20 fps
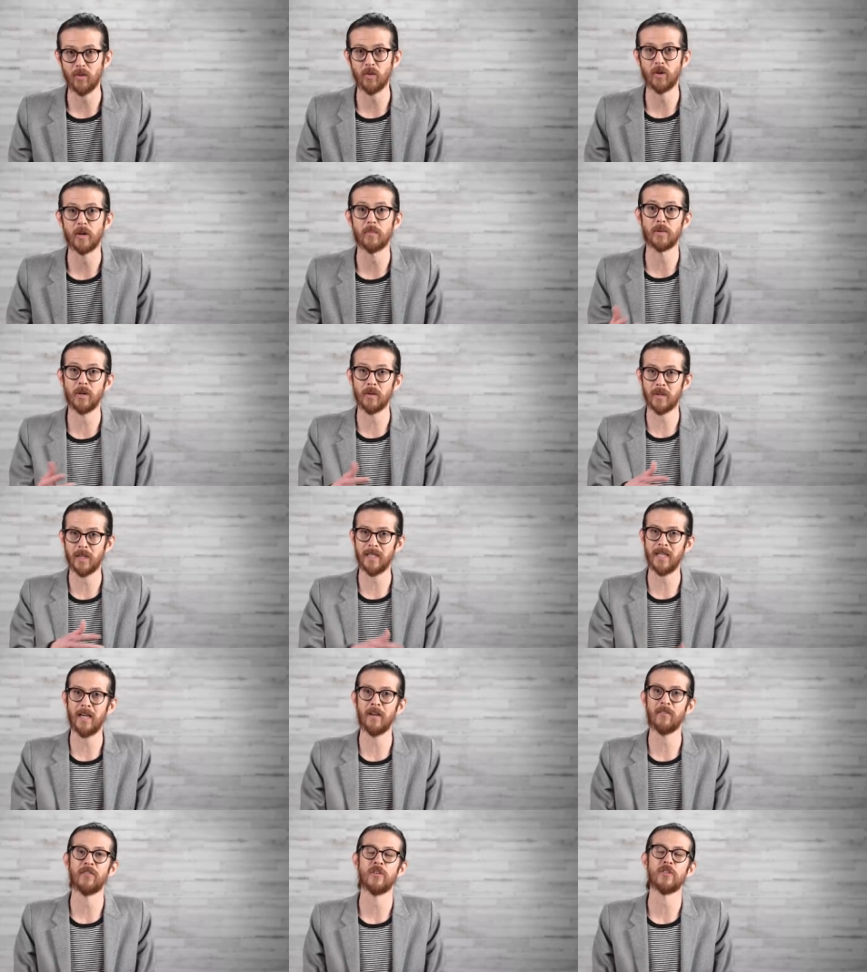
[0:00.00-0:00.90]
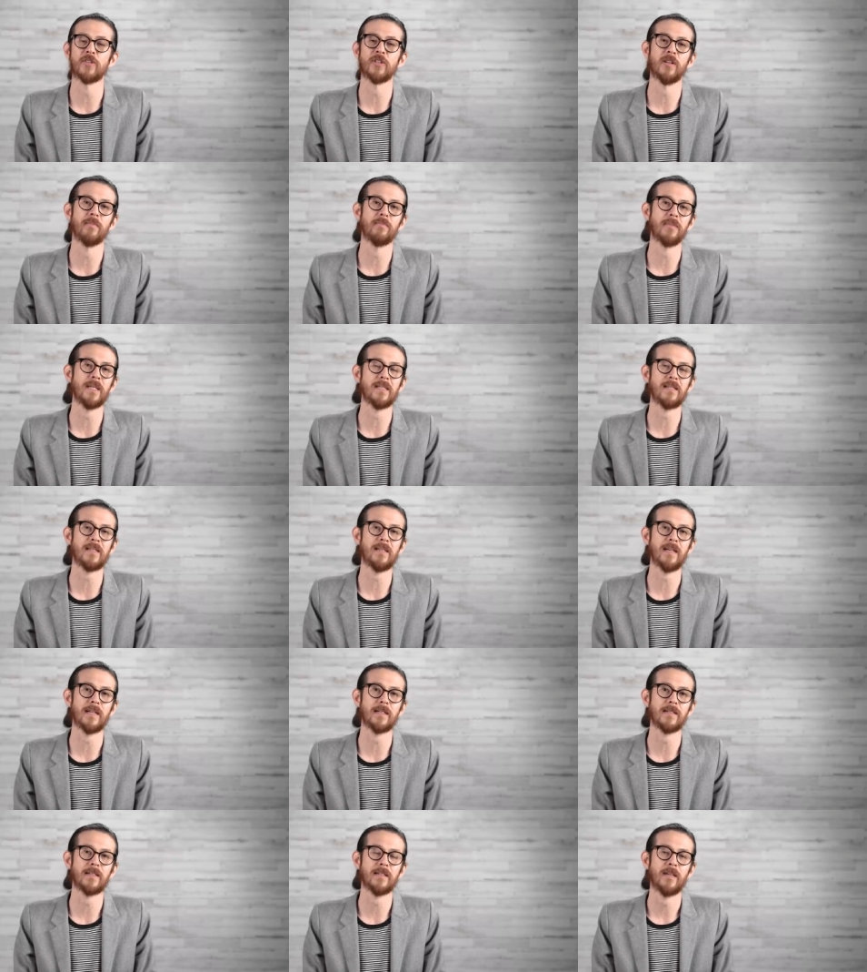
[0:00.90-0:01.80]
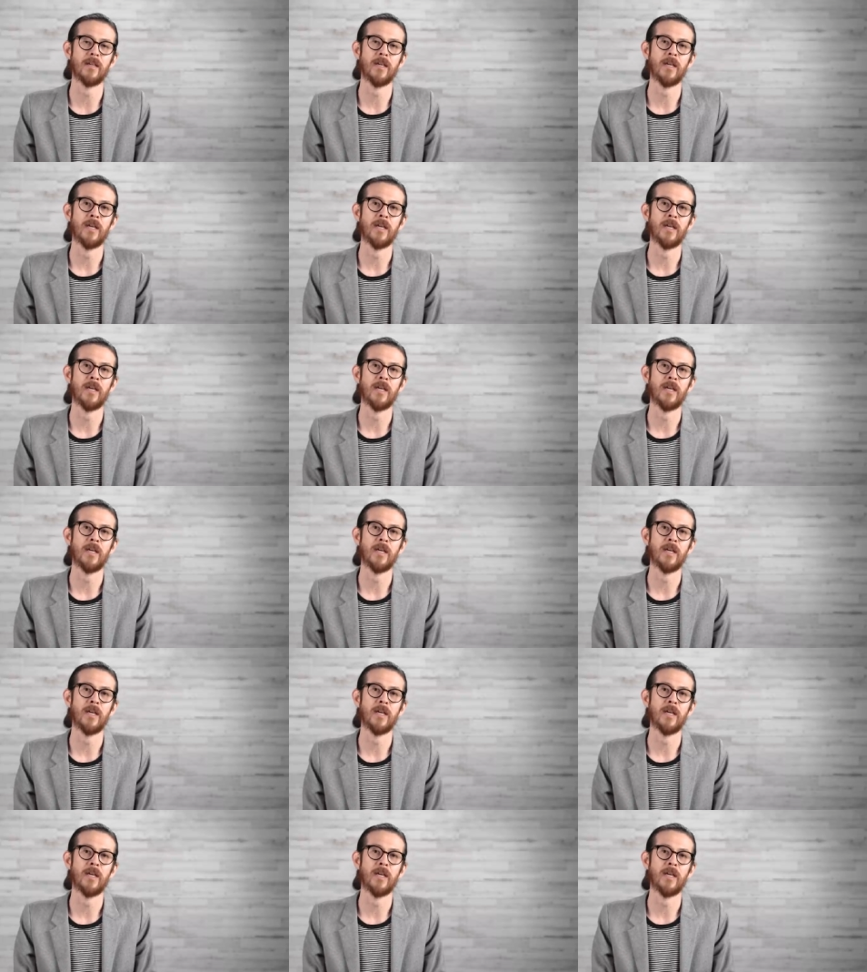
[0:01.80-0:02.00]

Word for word: or a broken down version of B6.